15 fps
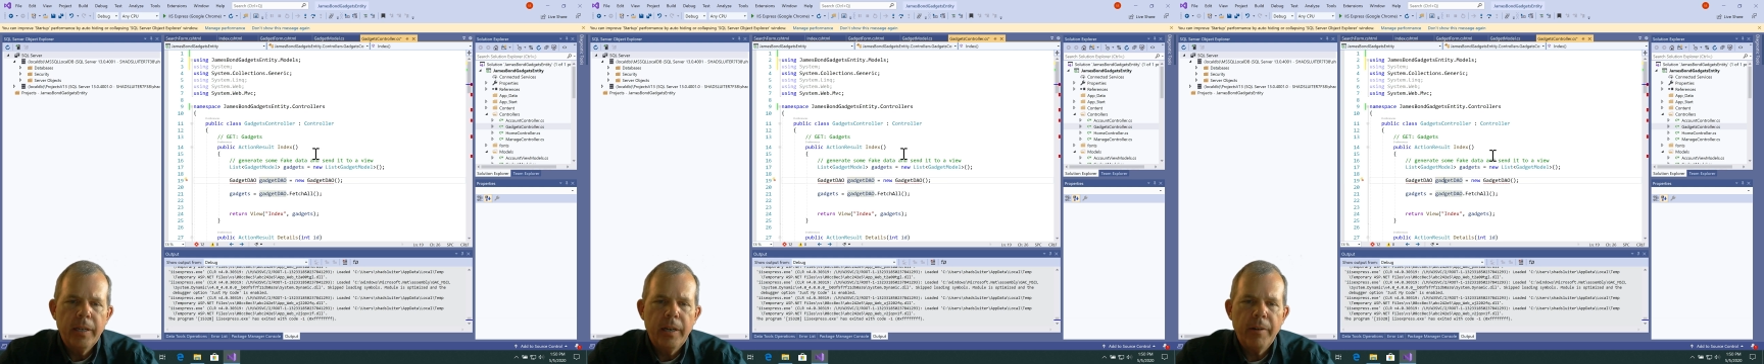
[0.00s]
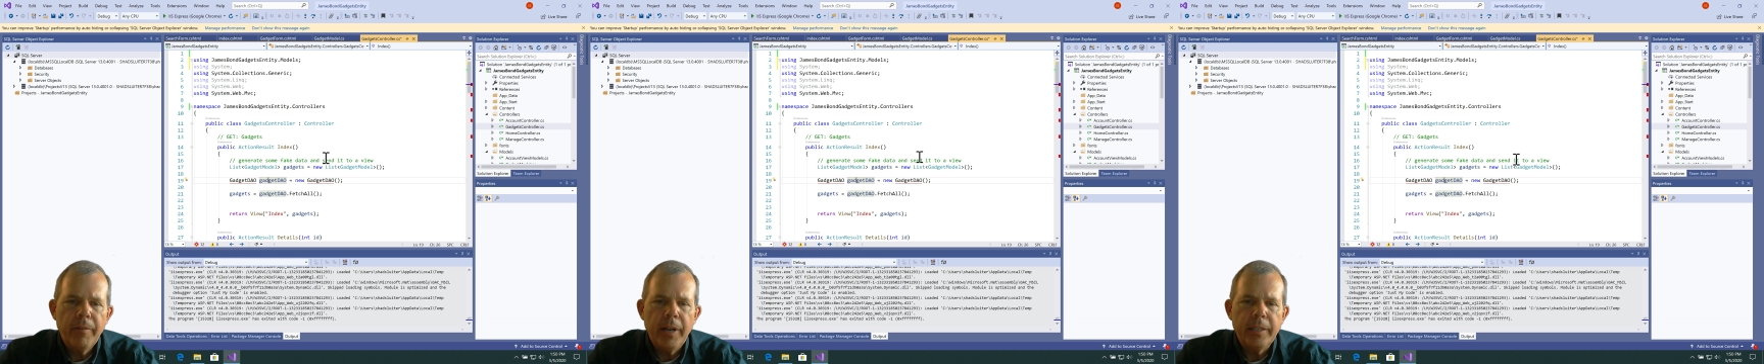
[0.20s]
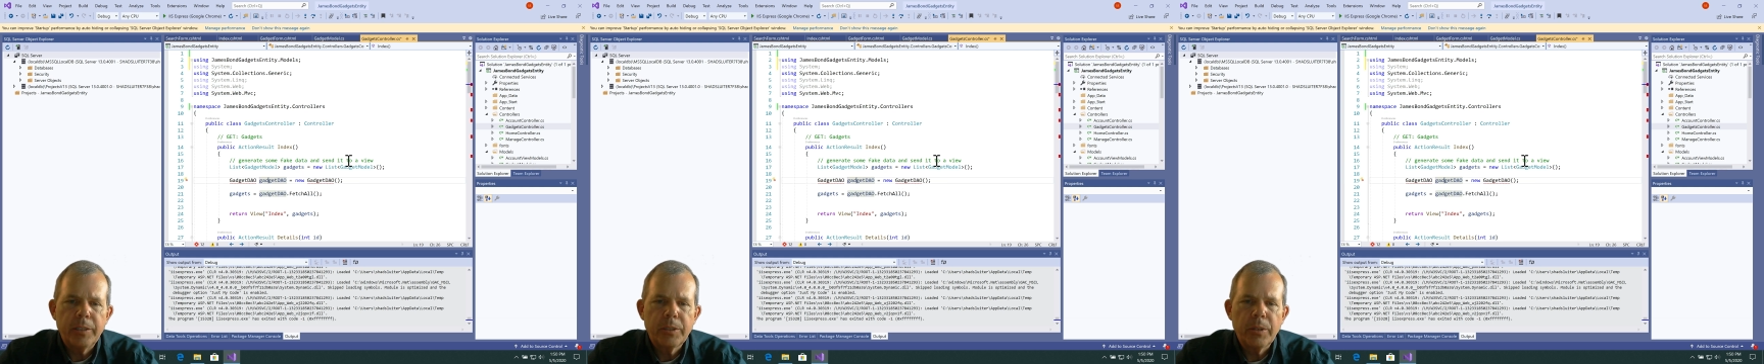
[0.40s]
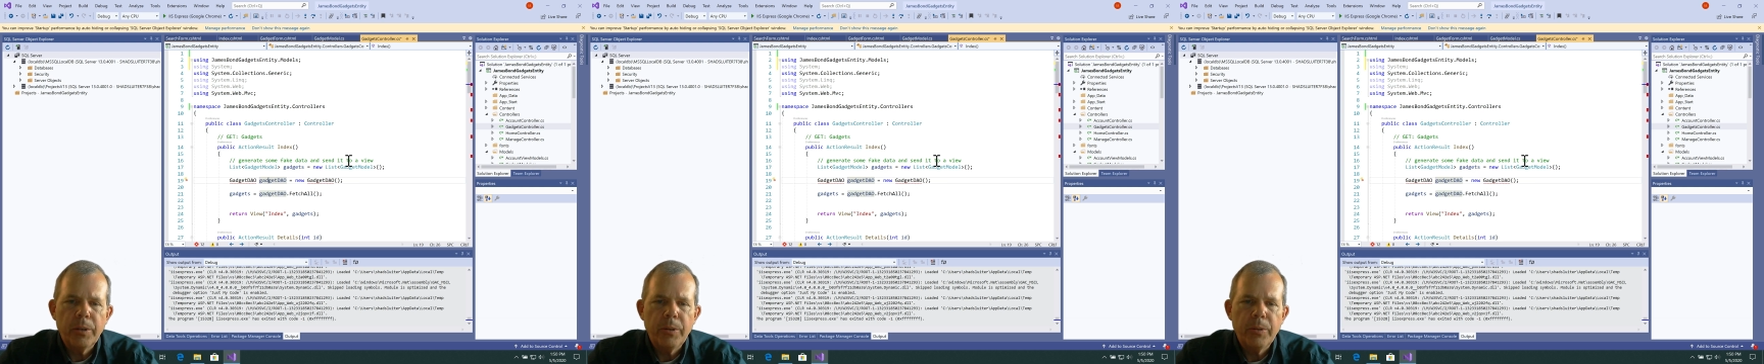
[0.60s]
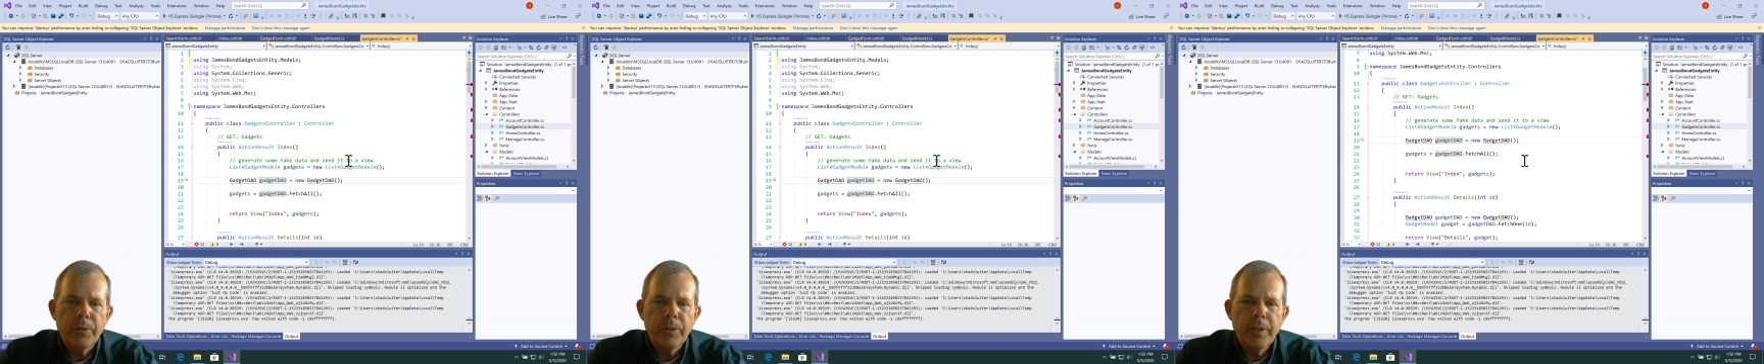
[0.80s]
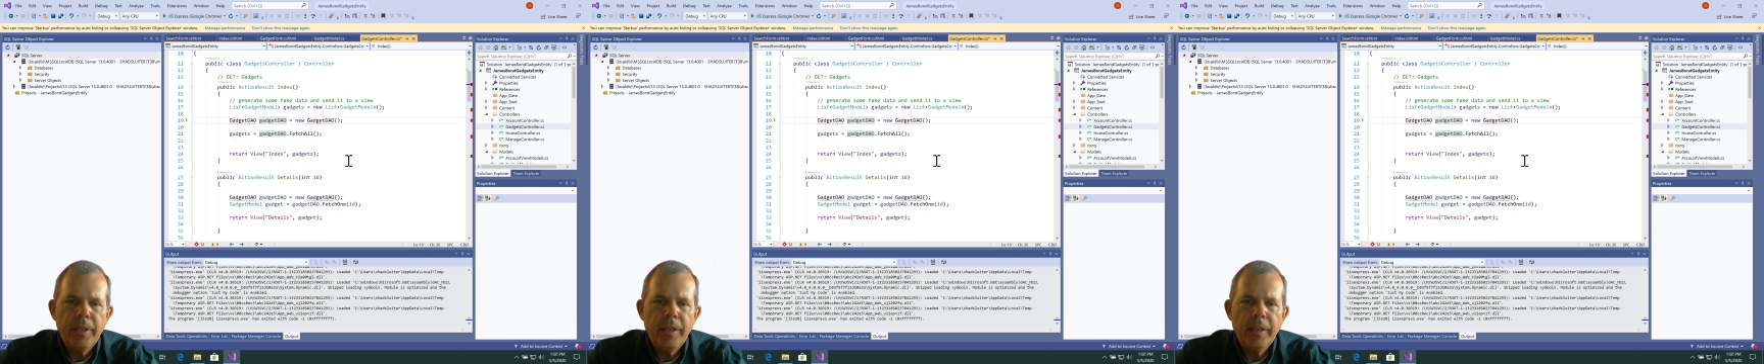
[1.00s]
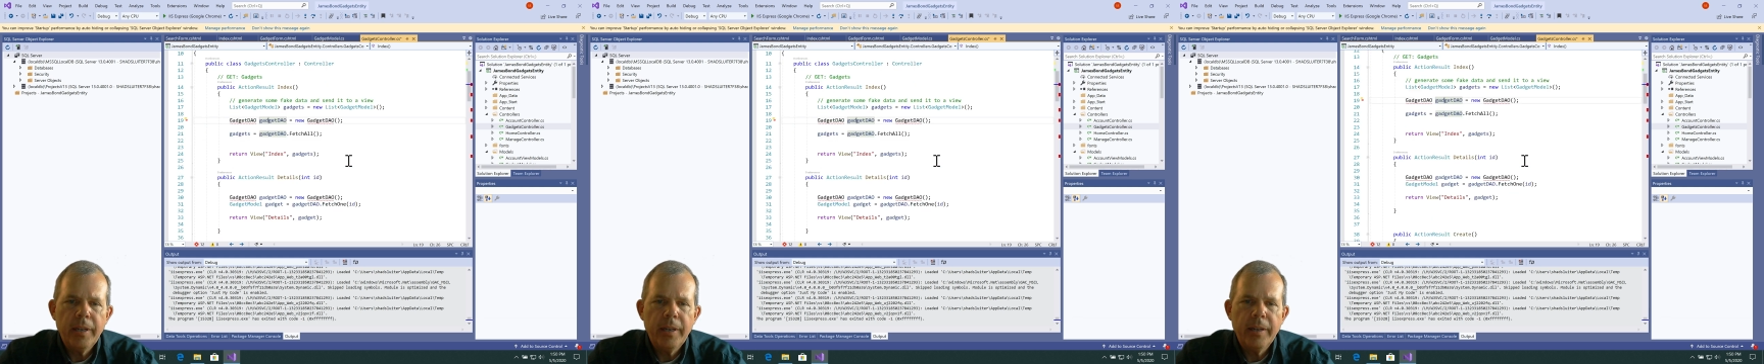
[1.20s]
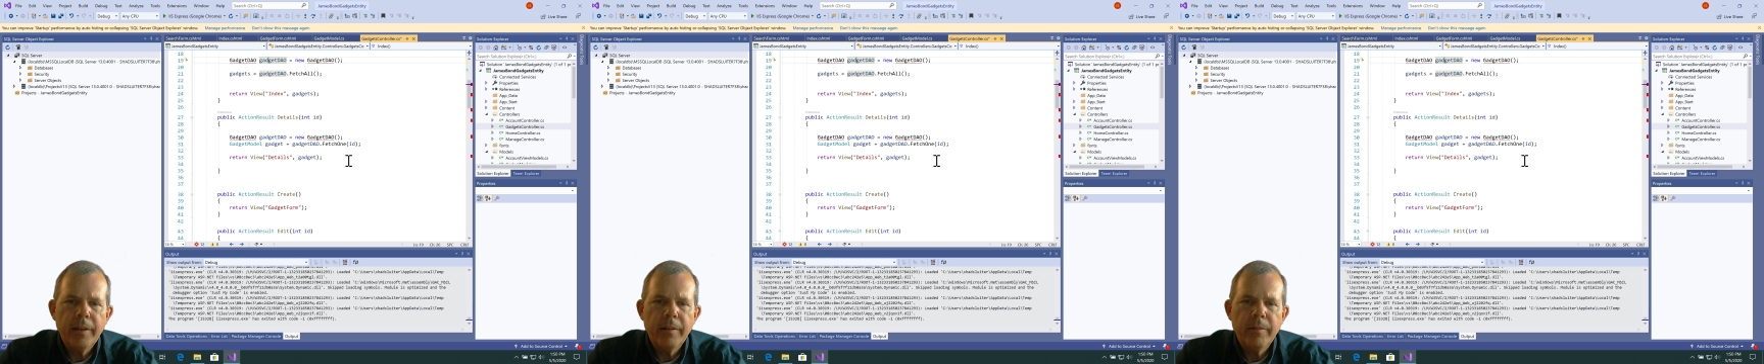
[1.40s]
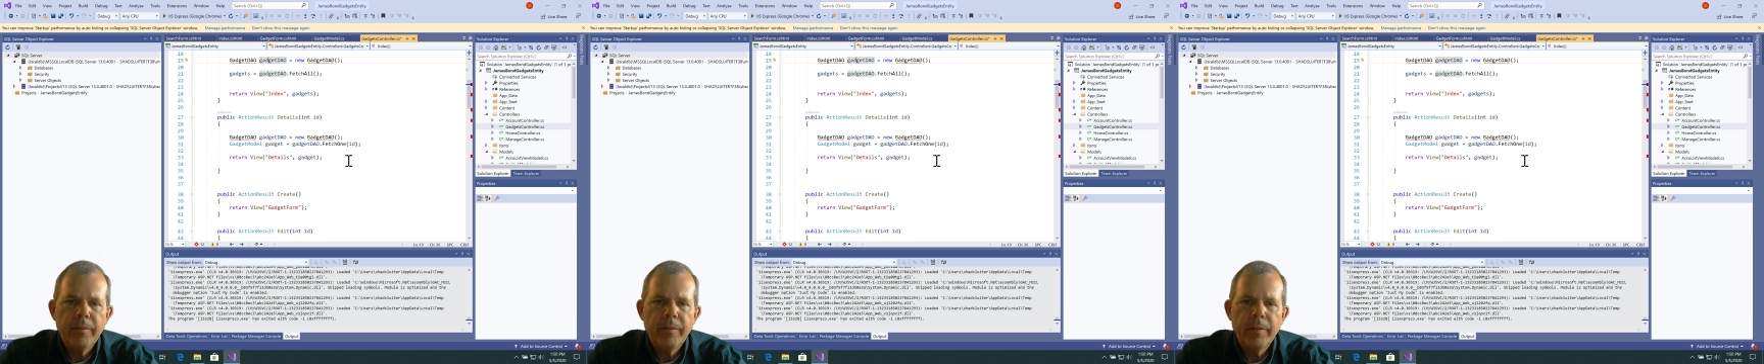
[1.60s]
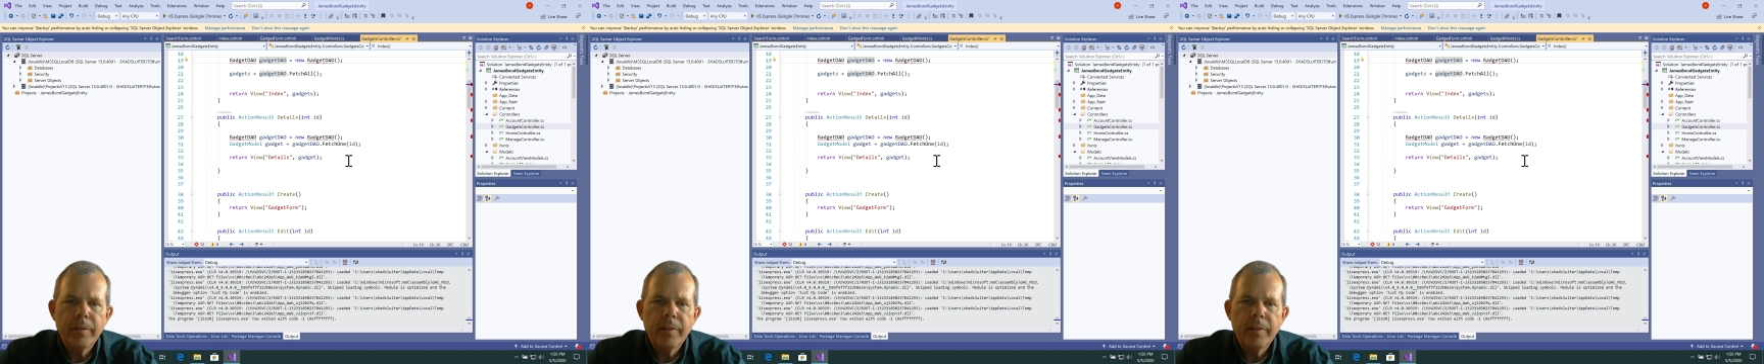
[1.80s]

Alright, so the